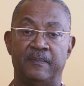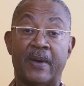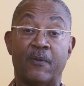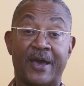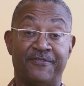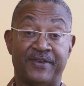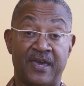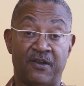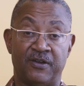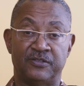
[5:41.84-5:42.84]
My wife
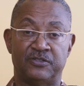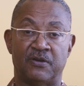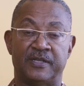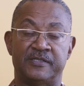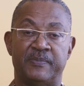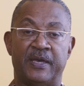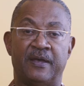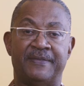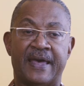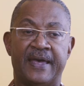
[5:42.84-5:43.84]
Karen joins me
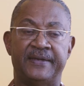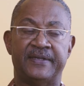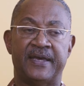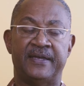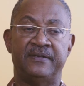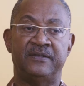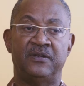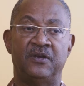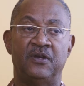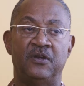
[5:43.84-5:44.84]
on that, and
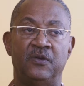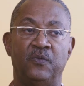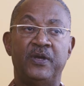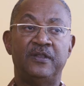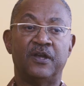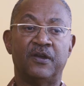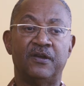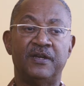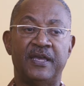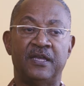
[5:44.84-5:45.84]
we
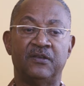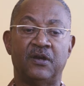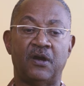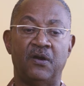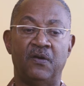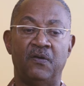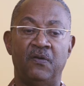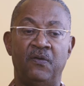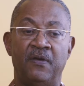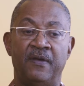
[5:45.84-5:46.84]
learn in
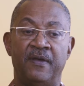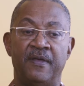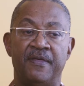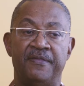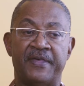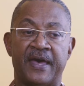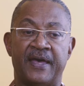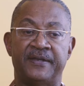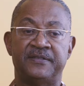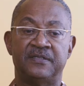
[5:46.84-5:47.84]
Co
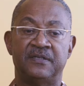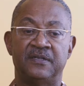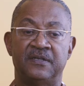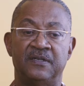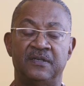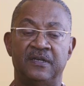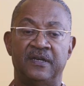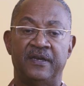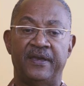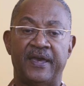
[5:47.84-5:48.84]
that
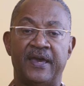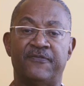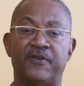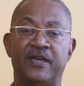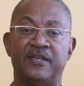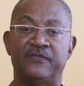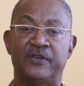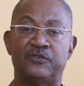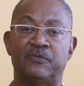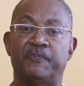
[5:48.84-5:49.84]
every
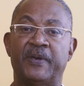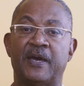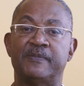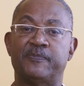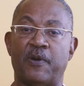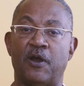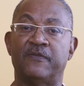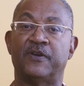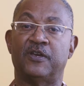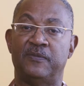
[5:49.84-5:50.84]
individual becomes part
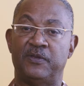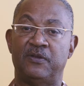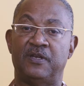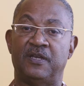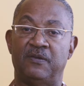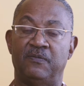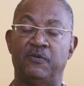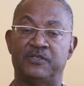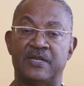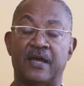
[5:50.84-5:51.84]
of a community
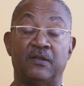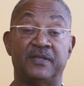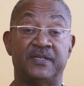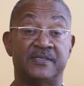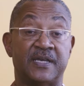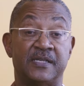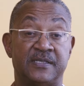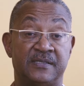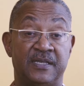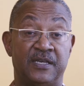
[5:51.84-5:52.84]
which not only
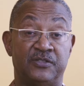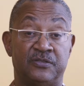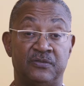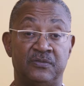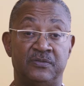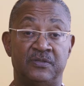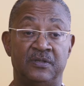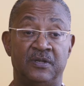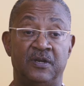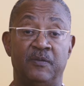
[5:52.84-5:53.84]
discusses the issues,
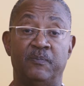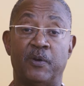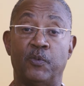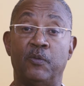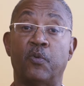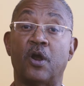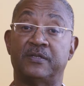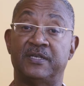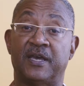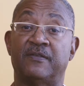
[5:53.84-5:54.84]
but we
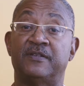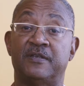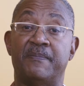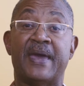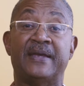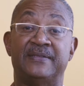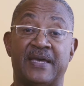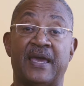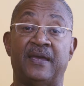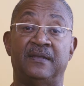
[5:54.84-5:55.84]
work together to
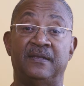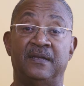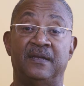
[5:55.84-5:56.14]
maintain